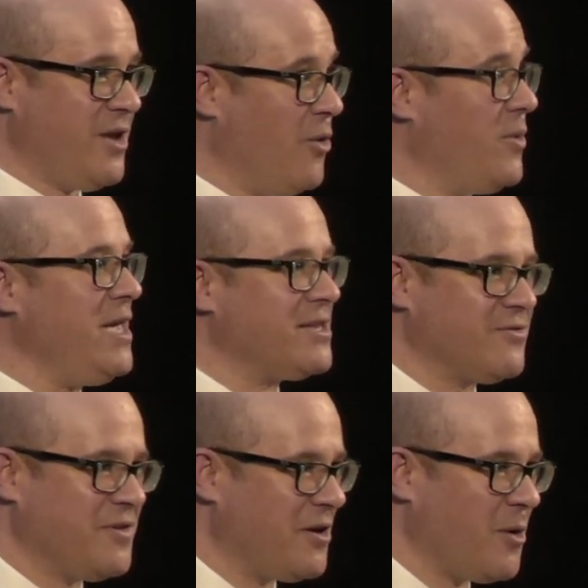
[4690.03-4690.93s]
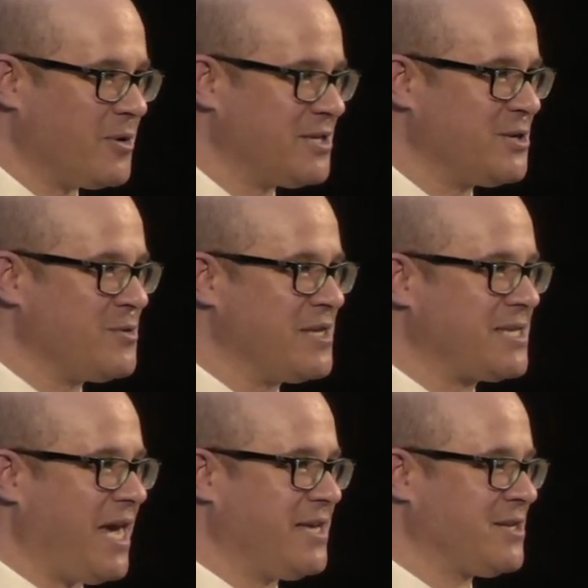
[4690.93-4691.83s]
a week to figure out what to do with this
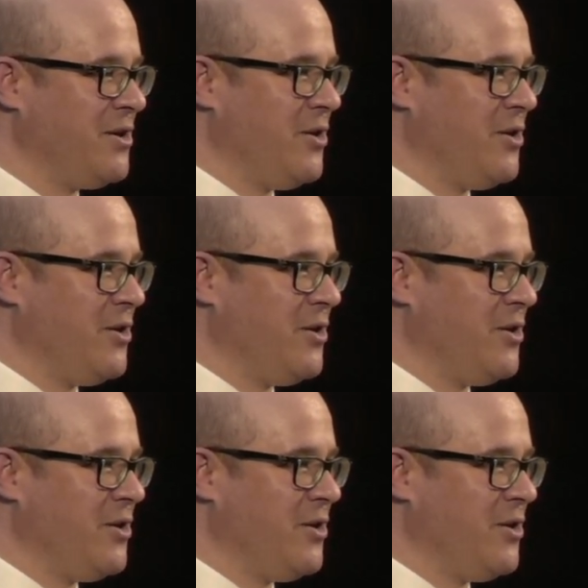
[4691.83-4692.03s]
case.